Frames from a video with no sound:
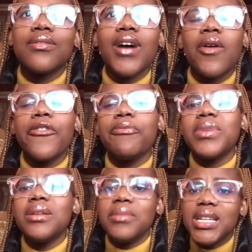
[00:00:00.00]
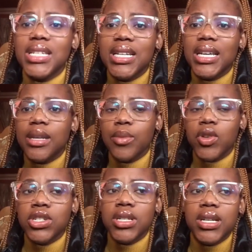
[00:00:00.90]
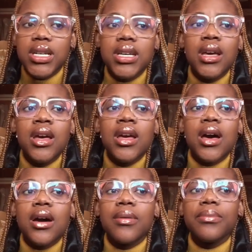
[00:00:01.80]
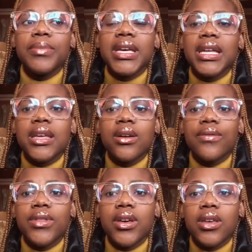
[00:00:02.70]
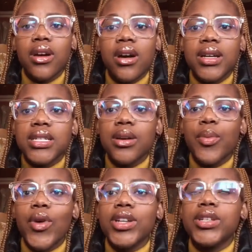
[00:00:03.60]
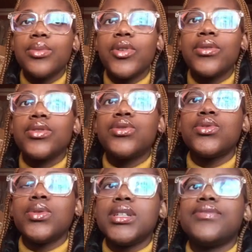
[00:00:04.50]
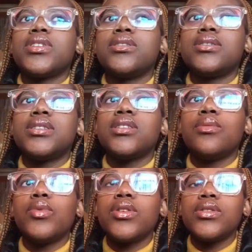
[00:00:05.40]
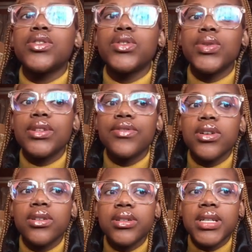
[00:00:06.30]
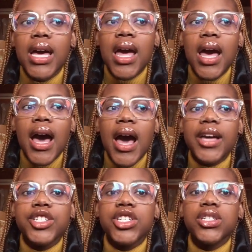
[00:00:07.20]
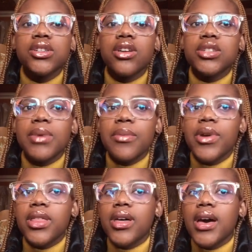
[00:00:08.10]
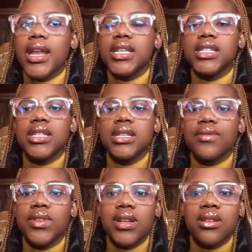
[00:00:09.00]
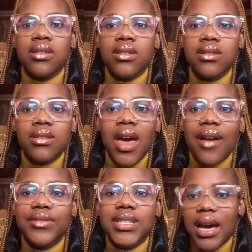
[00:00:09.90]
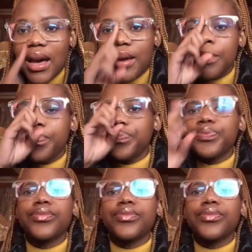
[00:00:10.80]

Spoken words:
of how I've been mentally and emotionally. Beginning of the year, term one was so difficult. Term one was so difficult. I had just lost my brother, and I didn't even have time